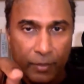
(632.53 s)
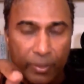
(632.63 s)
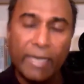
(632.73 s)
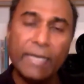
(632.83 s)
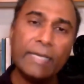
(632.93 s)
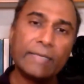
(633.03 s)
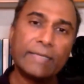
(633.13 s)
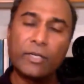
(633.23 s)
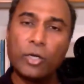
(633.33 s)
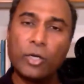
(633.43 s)
okay,
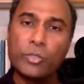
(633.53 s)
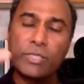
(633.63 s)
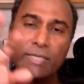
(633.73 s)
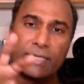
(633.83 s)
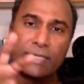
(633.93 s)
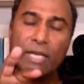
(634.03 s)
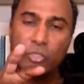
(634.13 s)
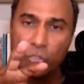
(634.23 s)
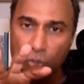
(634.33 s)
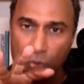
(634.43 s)
that goes and
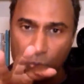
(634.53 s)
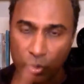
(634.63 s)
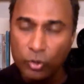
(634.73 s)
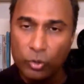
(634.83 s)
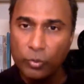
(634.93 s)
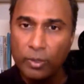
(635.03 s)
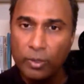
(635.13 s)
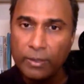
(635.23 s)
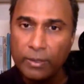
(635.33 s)
attacks you.